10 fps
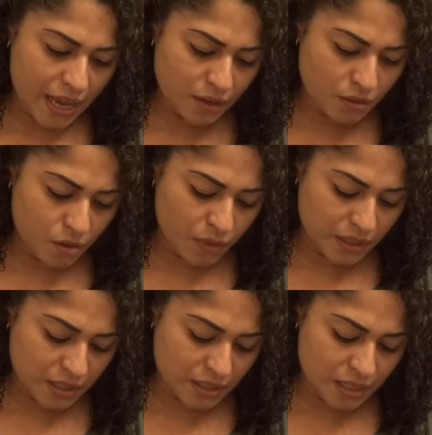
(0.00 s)
don't know what
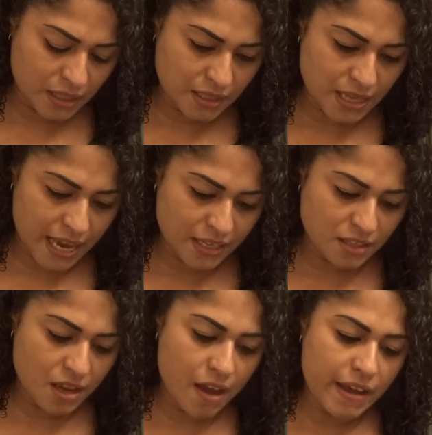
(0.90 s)
this is. I
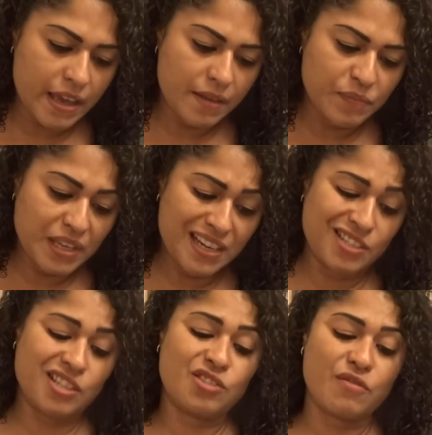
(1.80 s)
saw it and I
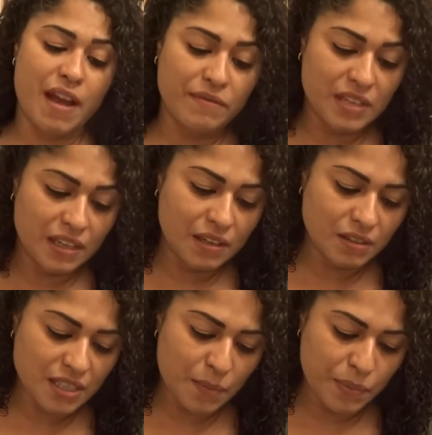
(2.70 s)
just grabbed it. It
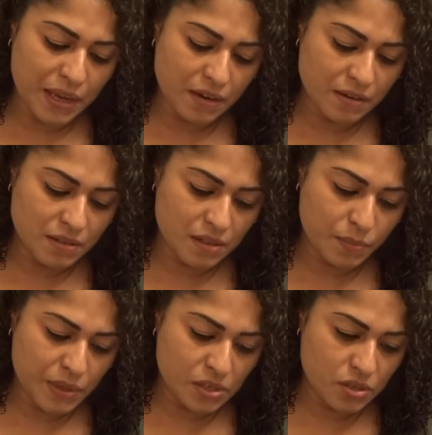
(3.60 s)
looks like pears in the
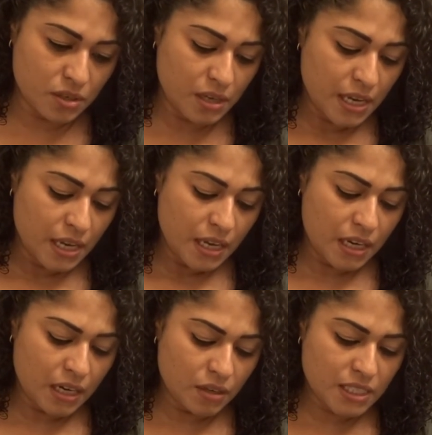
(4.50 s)
picture. And
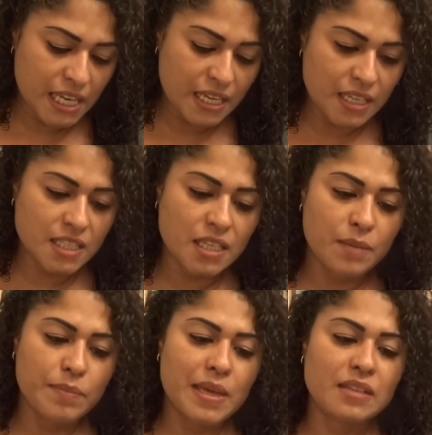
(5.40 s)
it looks like it's a
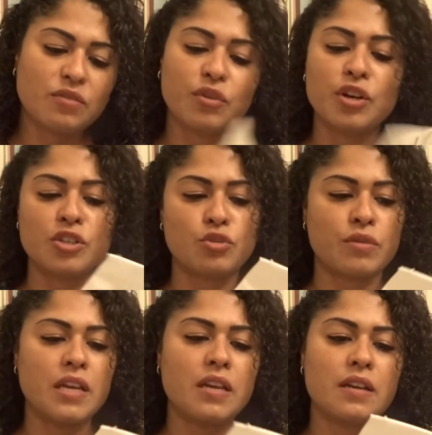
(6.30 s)
mix for a
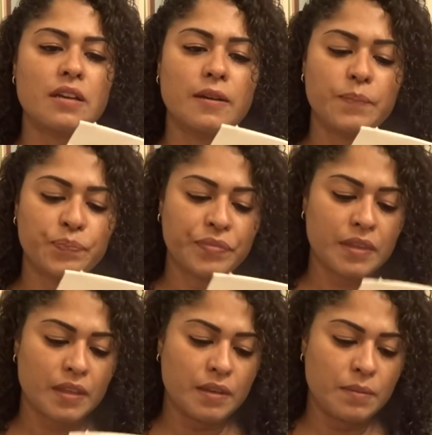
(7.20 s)
drink.
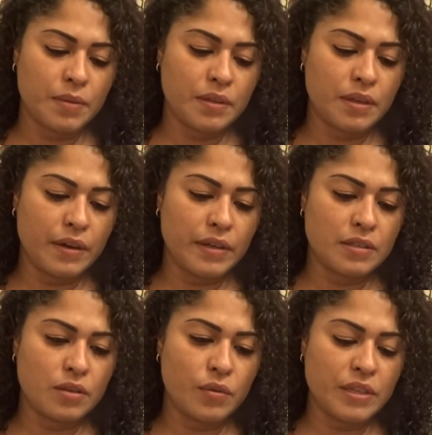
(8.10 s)
But there is
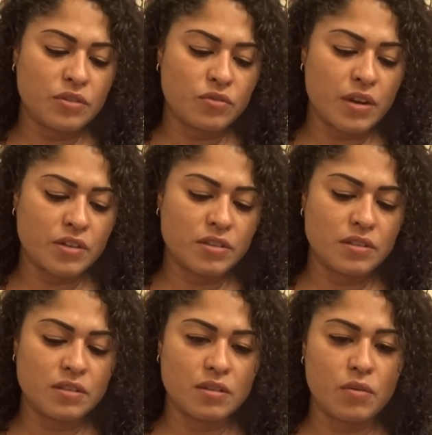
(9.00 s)
no
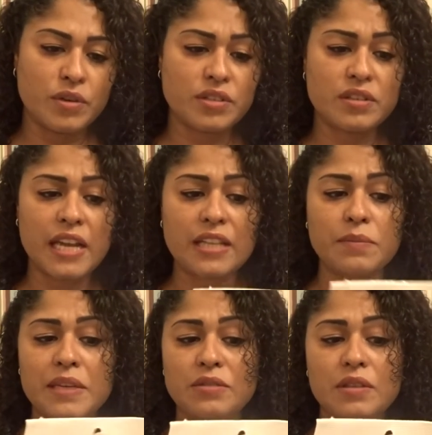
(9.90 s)
instructions, so we're just gonna have to
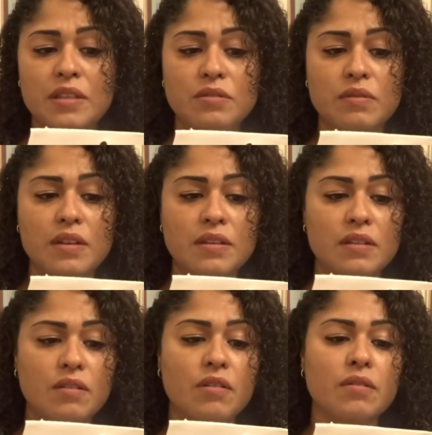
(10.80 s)
mess with this one.
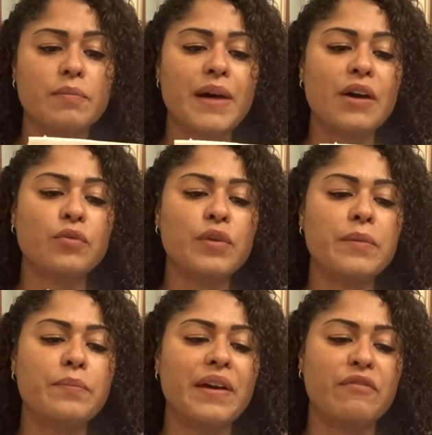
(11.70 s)
Oh, powdery
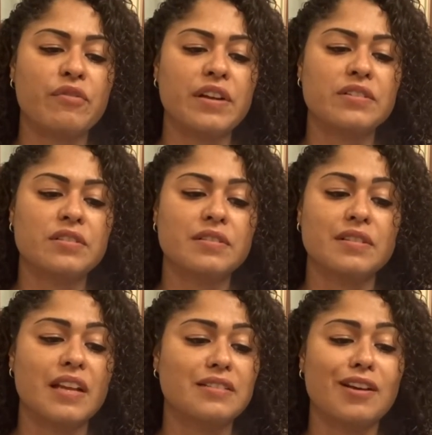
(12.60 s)
beverage.
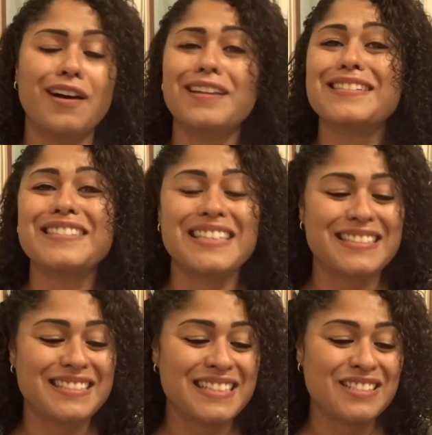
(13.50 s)
That's all it says.
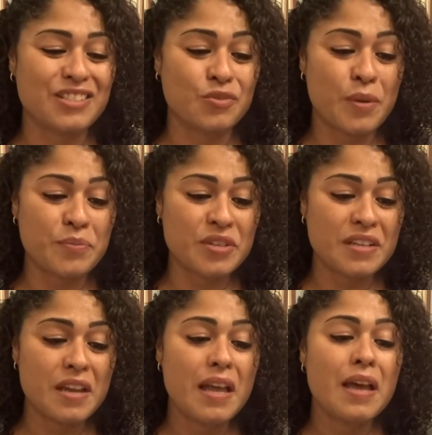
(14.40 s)
It says
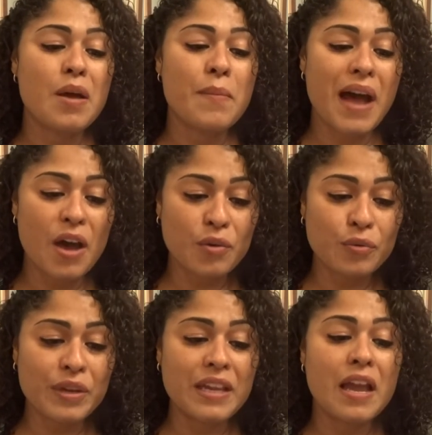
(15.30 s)
description,
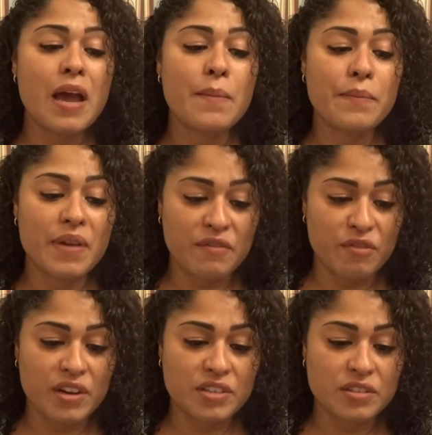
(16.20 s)
powdery
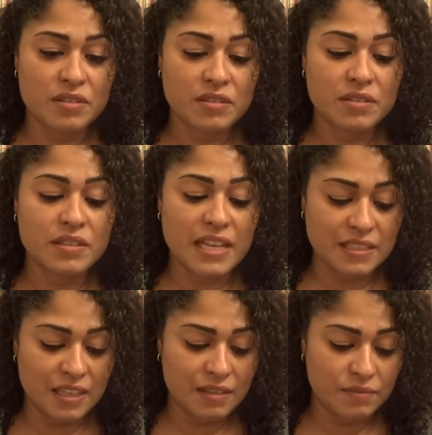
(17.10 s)
beverage.
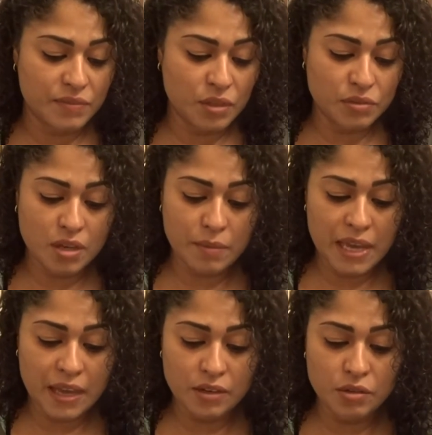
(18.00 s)
That's it. Don't tell me
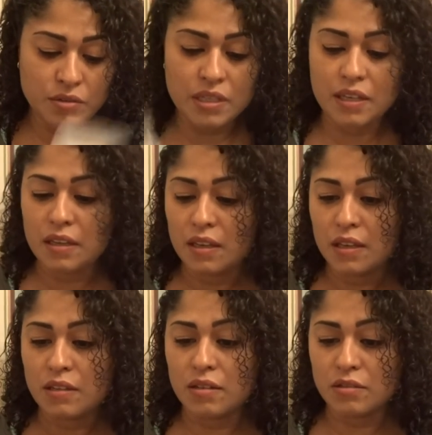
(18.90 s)
how to use it.
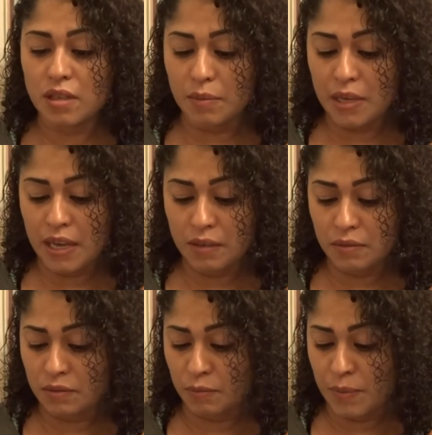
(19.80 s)
Don't tell me how
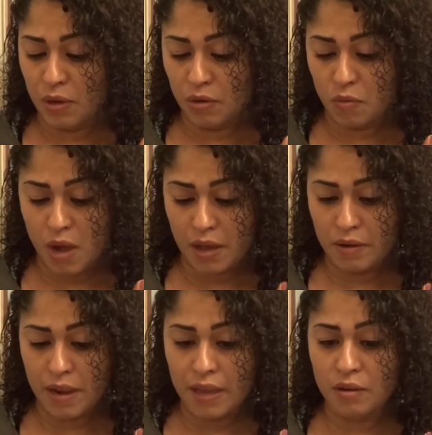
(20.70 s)
to milk, water.
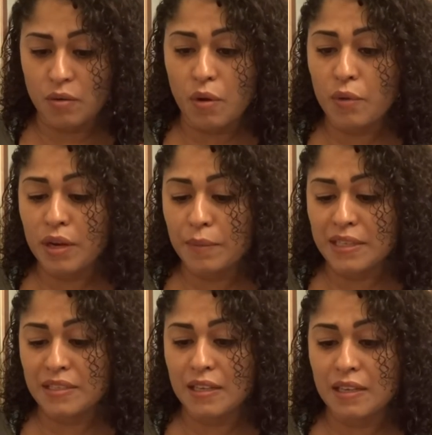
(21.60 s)
I don't know what we're gonna
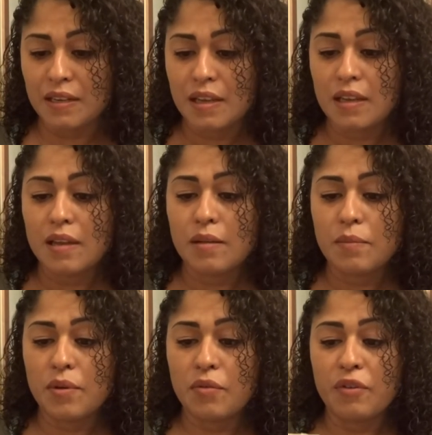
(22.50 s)
mix it in,
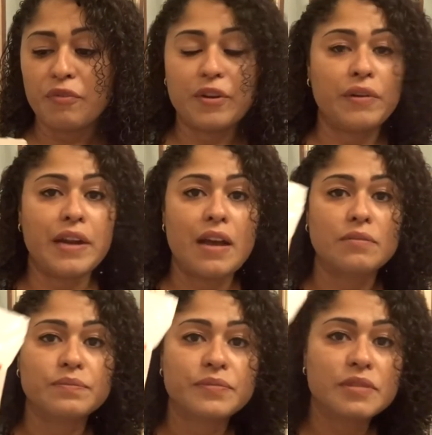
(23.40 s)
but we'll figure it
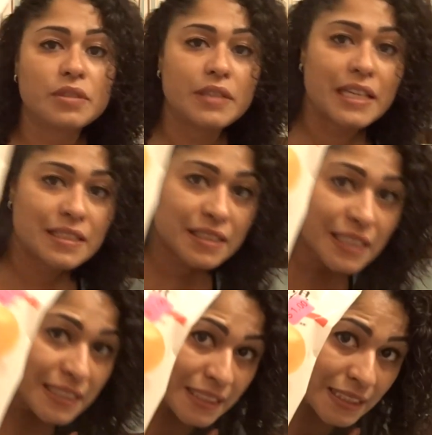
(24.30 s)
out. So that's
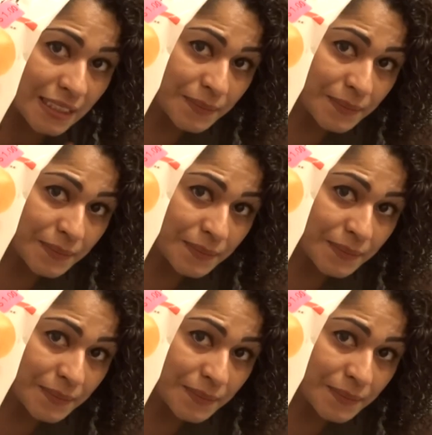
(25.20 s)
this.